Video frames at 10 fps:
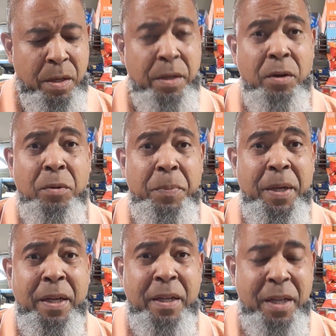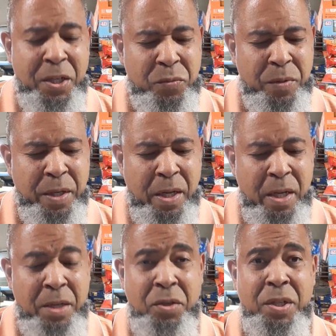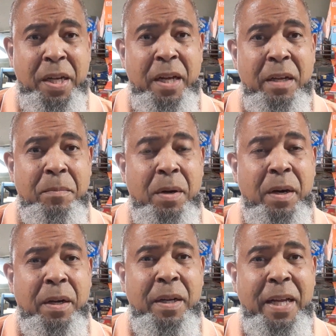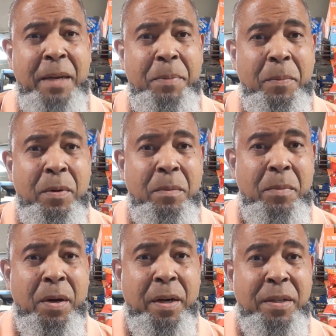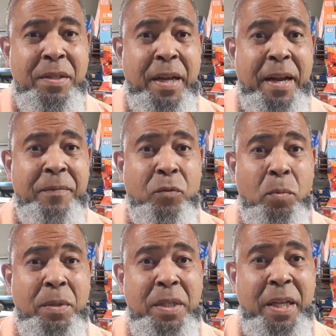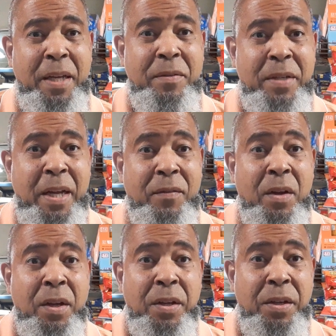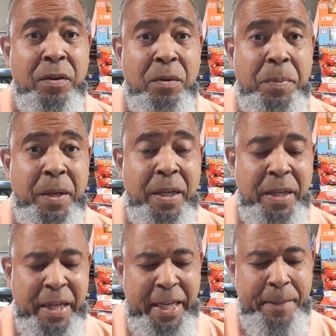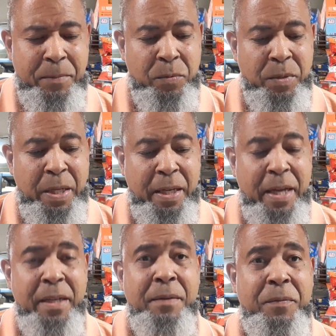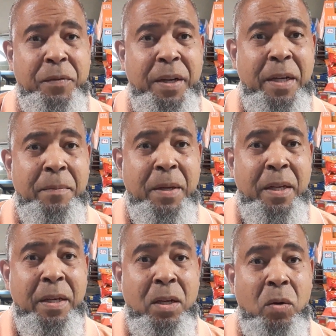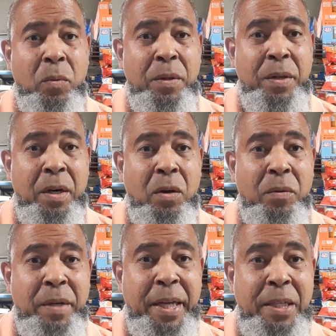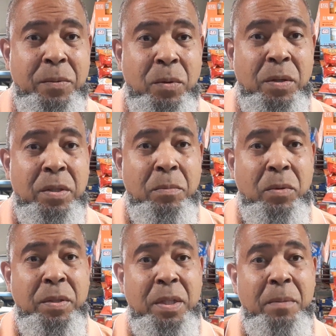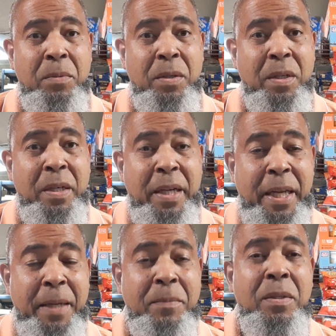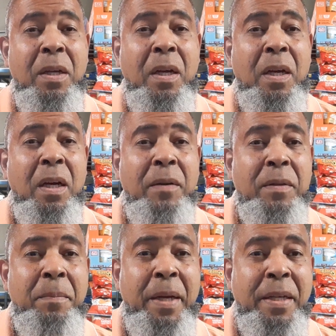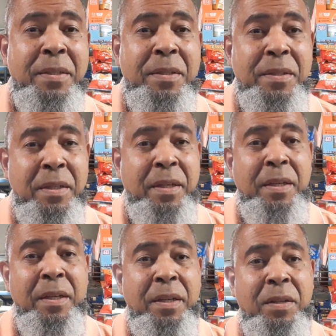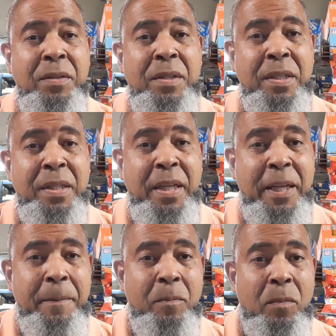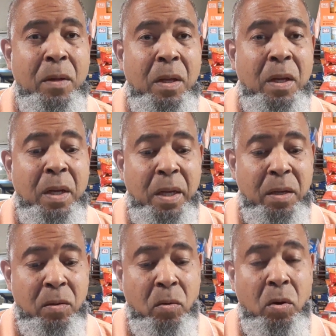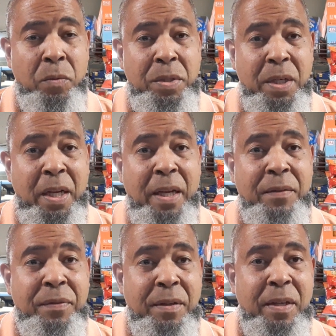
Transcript: European country. Just like in America, a lot of people in America, former slaves, have European names. When they got their freedom, they didn't know what their own names were, so most of them took the names of the masters. Here, use this name and go on with your life.